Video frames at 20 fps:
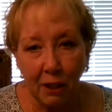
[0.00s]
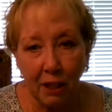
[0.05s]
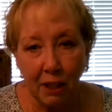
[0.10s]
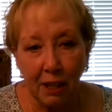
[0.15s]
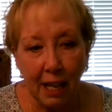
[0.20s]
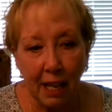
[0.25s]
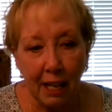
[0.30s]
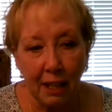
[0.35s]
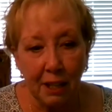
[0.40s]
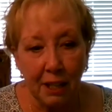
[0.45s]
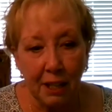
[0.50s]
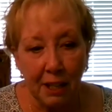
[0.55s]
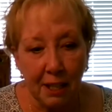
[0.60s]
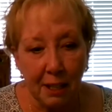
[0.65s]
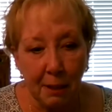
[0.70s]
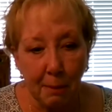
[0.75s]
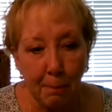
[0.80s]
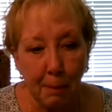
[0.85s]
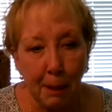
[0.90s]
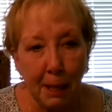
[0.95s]
that
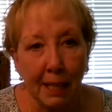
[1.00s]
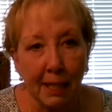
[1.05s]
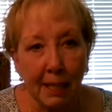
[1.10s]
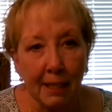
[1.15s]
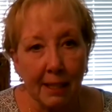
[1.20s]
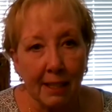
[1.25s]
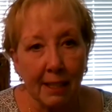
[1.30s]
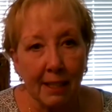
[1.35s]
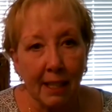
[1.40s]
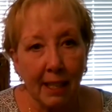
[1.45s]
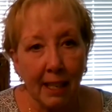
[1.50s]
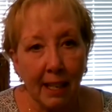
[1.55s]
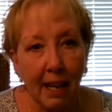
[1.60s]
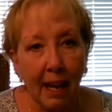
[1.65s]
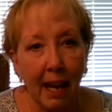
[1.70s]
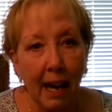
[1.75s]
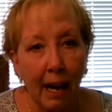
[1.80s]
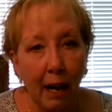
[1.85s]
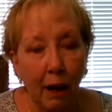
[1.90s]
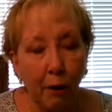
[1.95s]
depicts
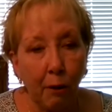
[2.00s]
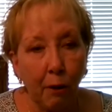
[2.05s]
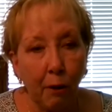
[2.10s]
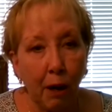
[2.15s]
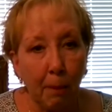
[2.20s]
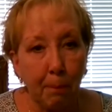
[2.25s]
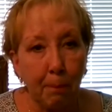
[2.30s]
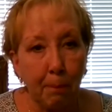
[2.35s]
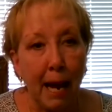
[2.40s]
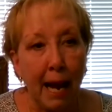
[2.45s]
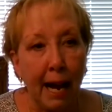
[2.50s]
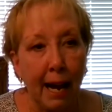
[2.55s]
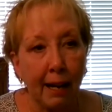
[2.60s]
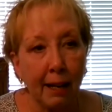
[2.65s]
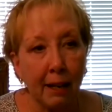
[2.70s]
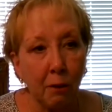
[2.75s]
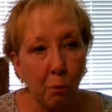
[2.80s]
how a pack